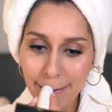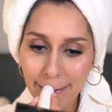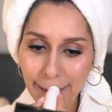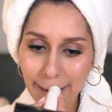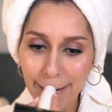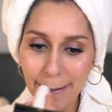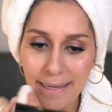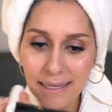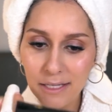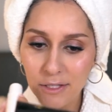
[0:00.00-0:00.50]

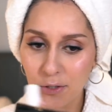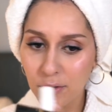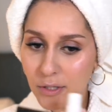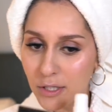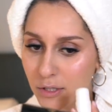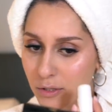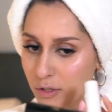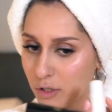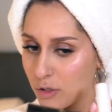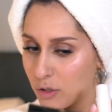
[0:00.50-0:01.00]
Like, you
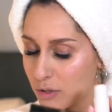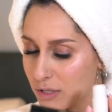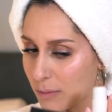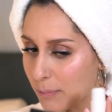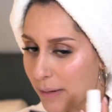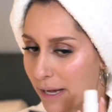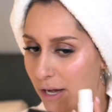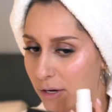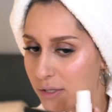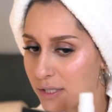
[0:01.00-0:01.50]
can use the
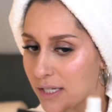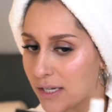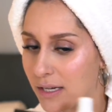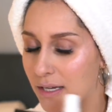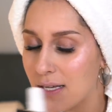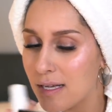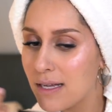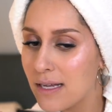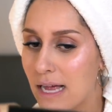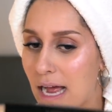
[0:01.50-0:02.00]
powder
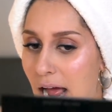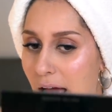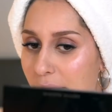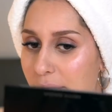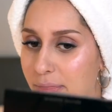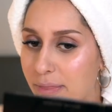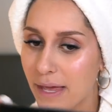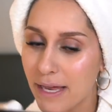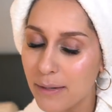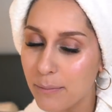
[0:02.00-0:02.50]

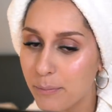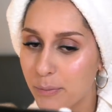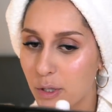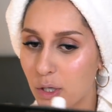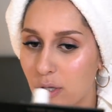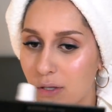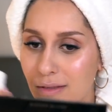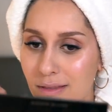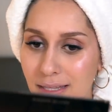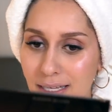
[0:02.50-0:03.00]
and then
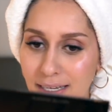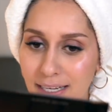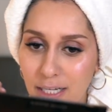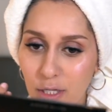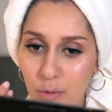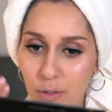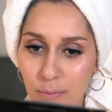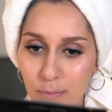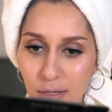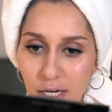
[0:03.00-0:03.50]
put the
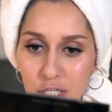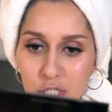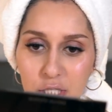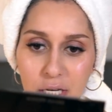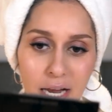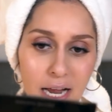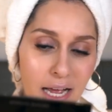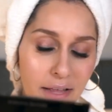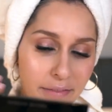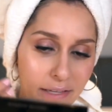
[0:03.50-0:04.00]
liquid
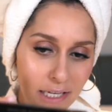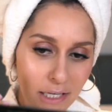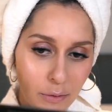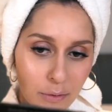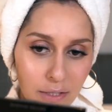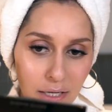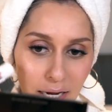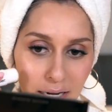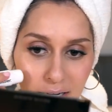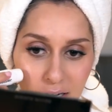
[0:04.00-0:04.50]
blusher and the
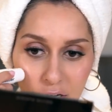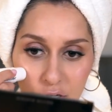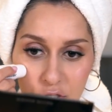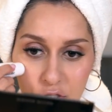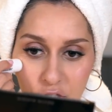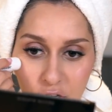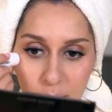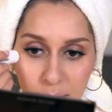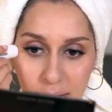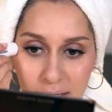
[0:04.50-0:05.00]
liquid highlight on
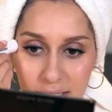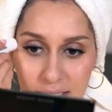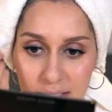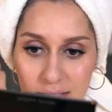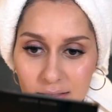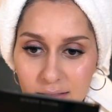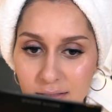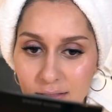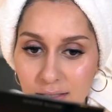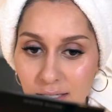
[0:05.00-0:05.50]
top, and it
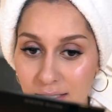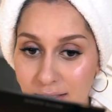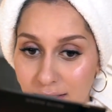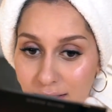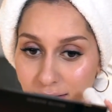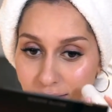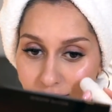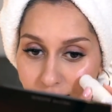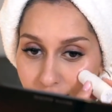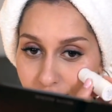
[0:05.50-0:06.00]

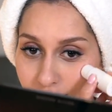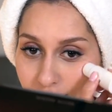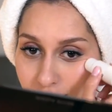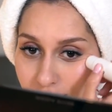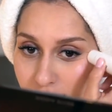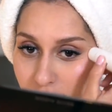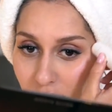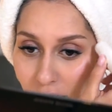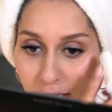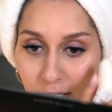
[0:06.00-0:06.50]
doesn't
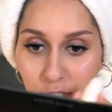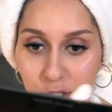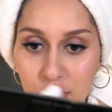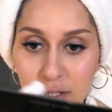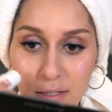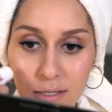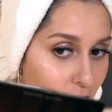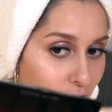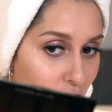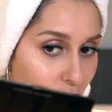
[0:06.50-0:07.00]

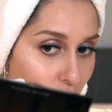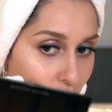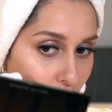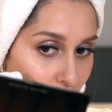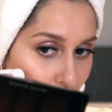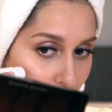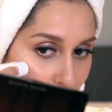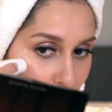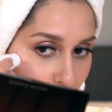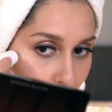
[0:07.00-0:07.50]
change the look
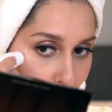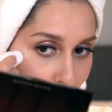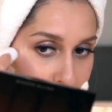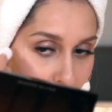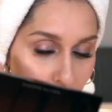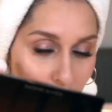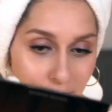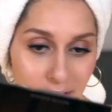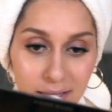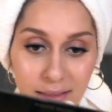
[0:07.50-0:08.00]
of your
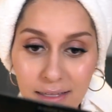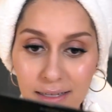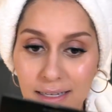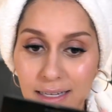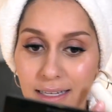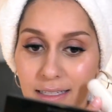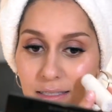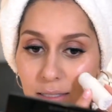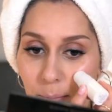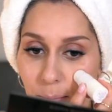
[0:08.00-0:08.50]
powder or anything.
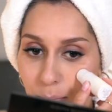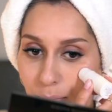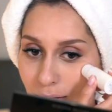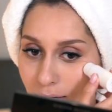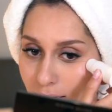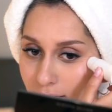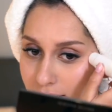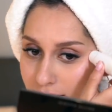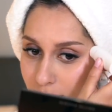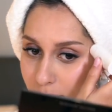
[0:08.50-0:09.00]
It's
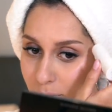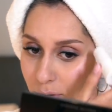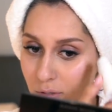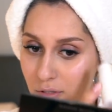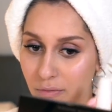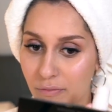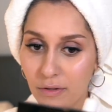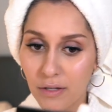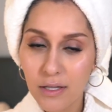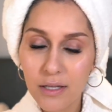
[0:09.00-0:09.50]
bloody
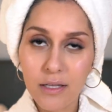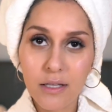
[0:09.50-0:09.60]
beautiful.